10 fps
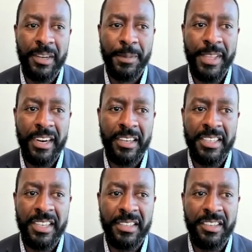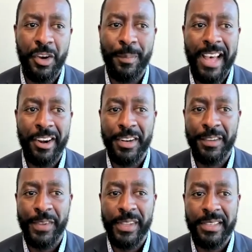up there is because no matter
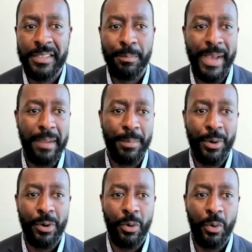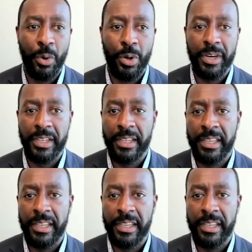if it's paper or